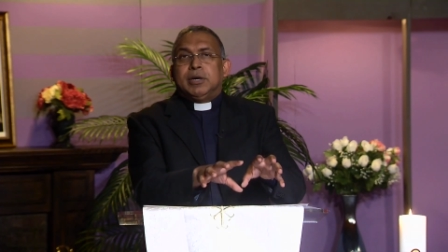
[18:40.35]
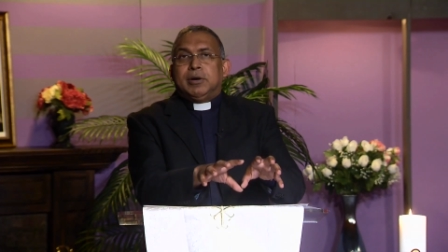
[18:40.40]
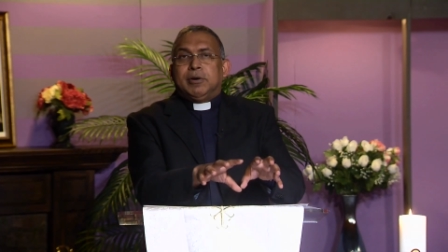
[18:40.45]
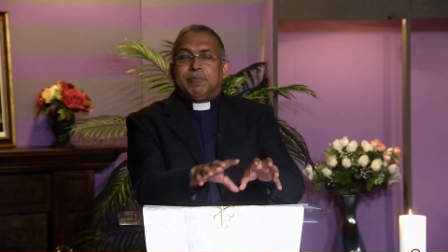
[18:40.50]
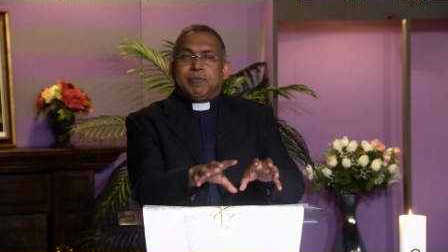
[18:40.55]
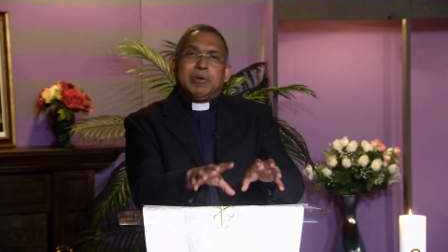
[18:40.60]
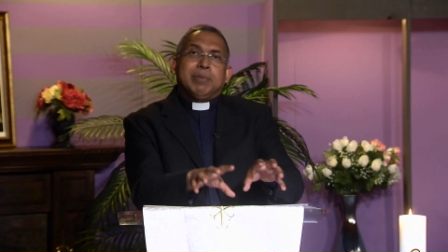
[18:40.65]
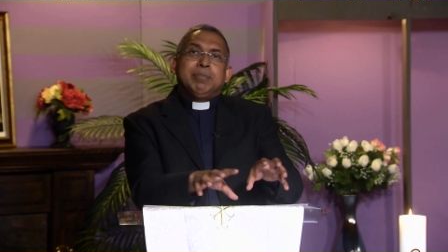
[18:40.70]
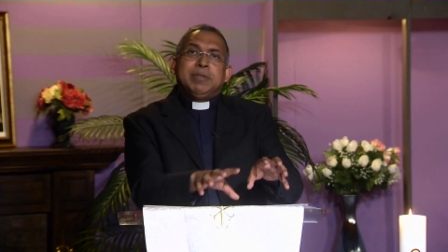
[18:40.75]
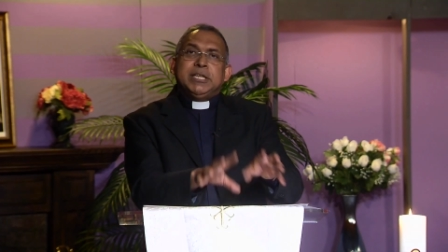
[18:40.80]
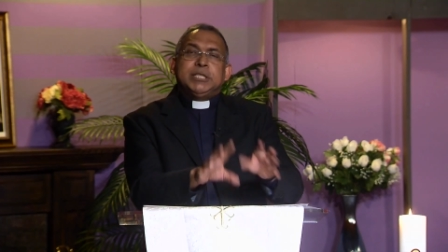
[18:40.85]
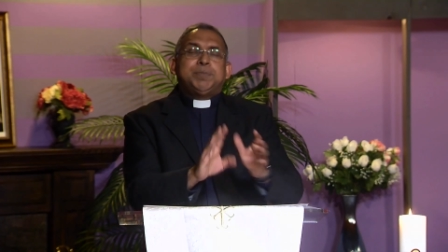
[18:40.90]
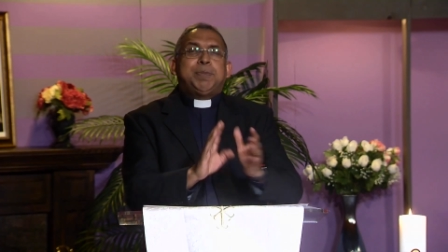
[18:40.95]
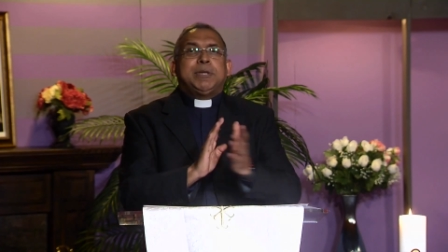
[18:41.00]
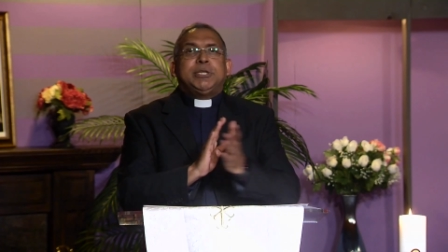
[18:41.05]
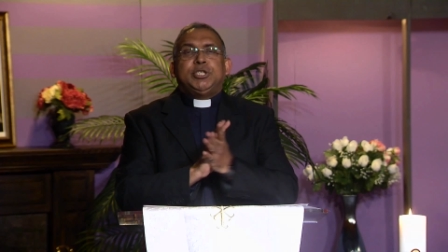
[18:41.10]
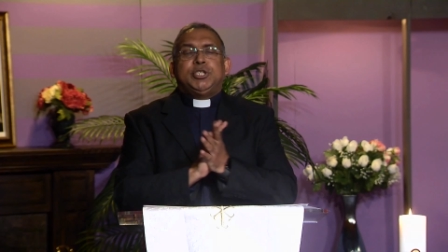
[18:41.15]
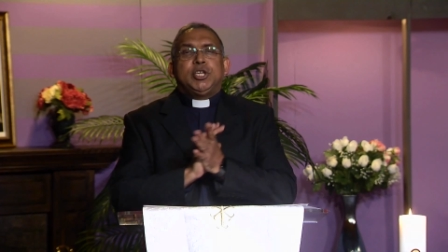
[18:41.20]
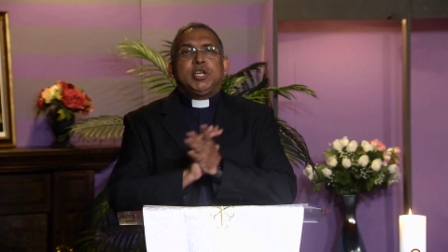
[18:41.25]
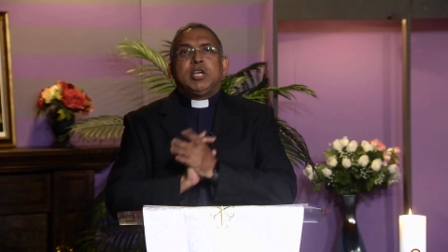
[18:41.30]
from this
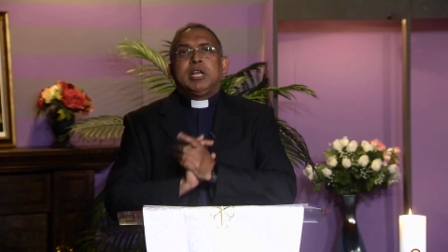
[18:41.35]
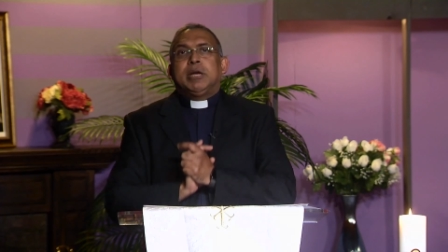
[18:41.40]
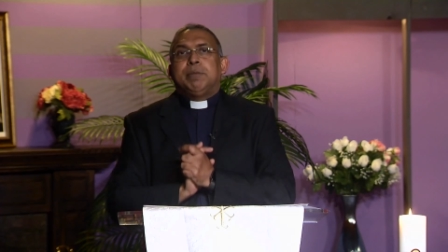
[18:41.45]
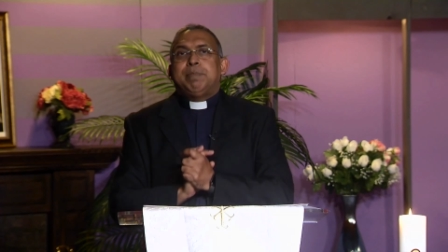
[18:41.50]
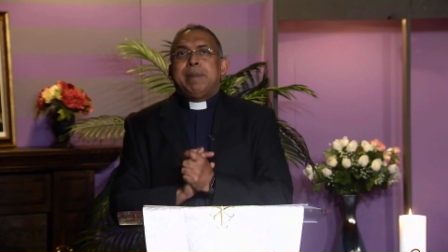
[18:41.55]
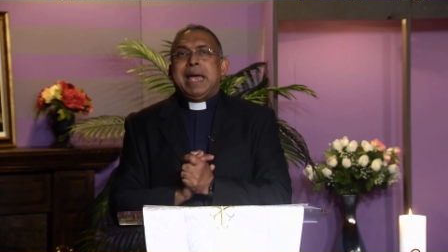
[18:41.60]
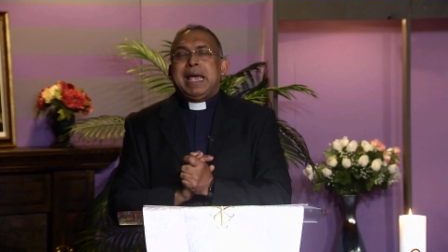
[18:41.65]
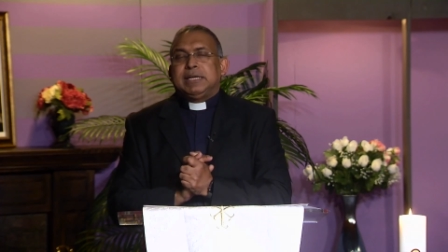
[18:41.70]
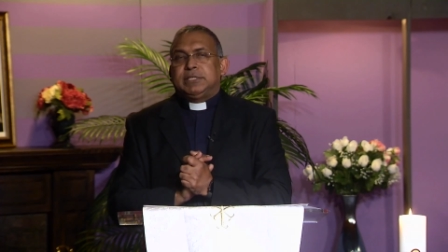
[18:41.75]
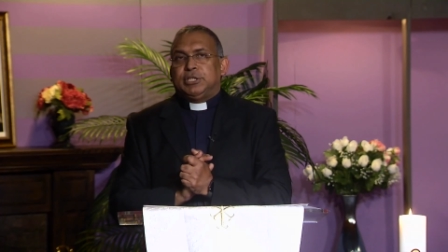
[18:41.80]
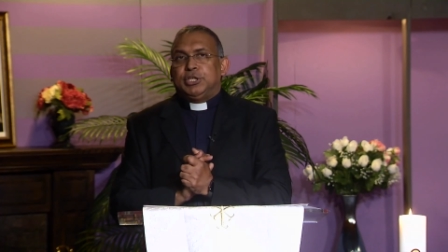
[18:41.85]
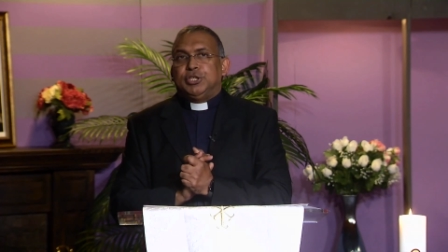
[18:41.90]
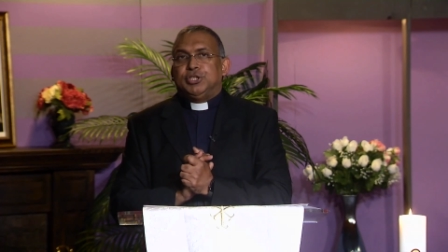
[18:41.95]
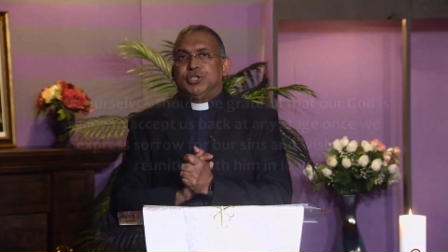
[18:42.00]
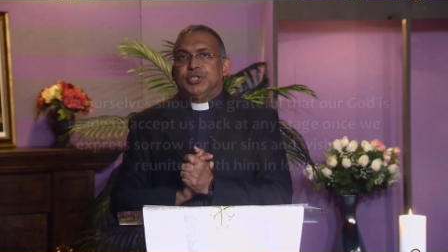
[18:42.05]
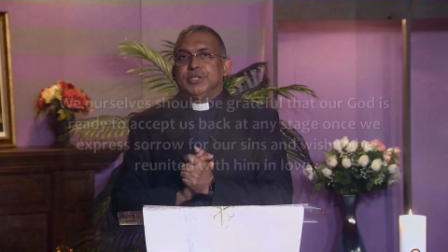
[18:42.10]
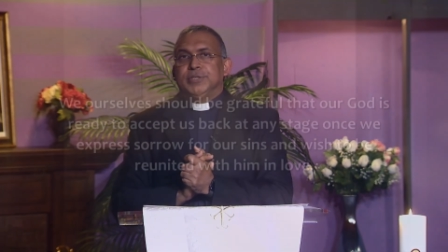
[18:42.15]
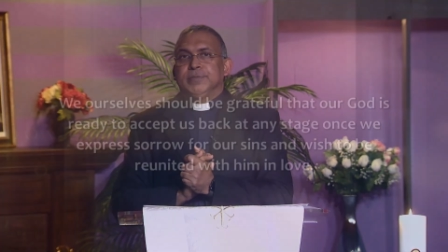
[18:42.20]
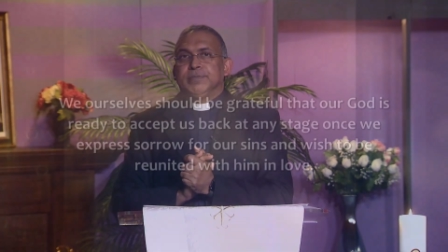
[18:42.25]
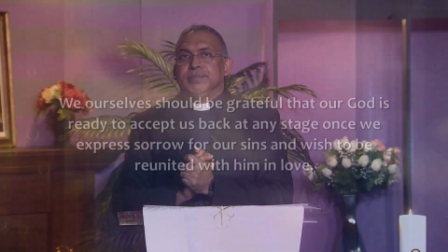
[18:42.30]
particular passage.